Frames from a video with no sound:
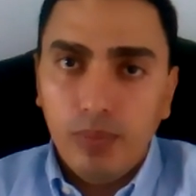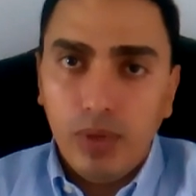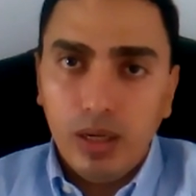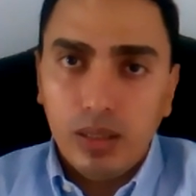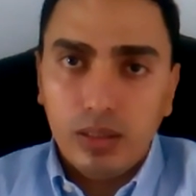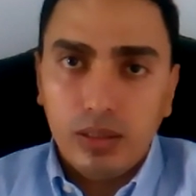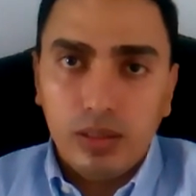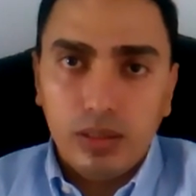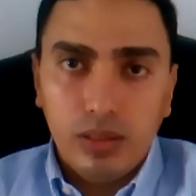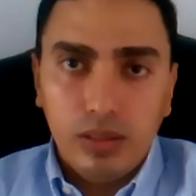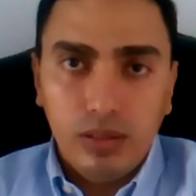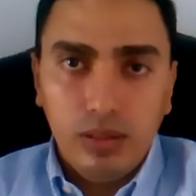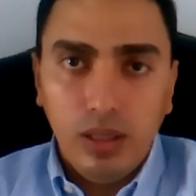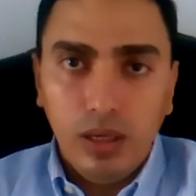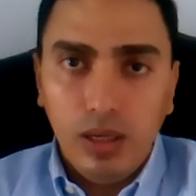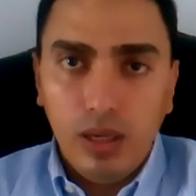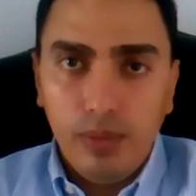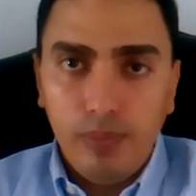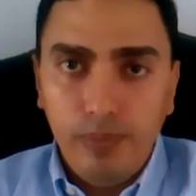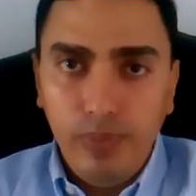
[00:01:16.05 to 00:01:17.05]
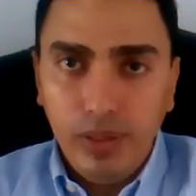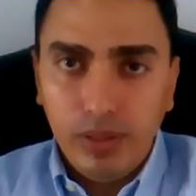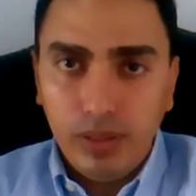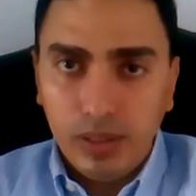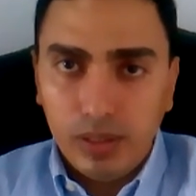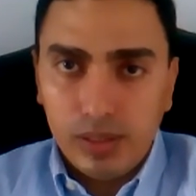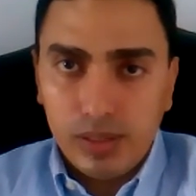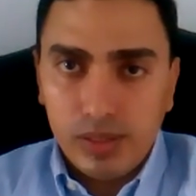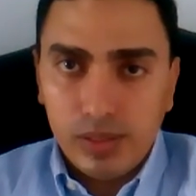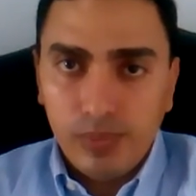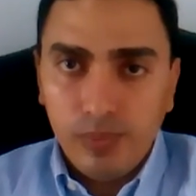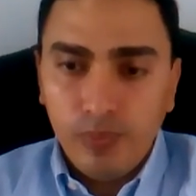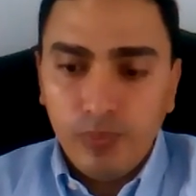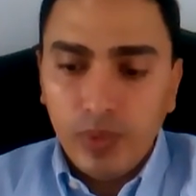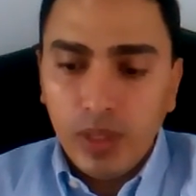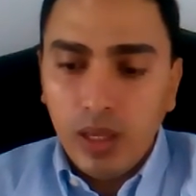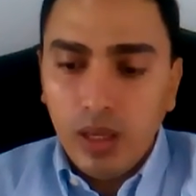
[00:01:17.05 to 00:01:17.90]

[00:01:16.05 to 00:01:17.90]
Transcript: among diabetics.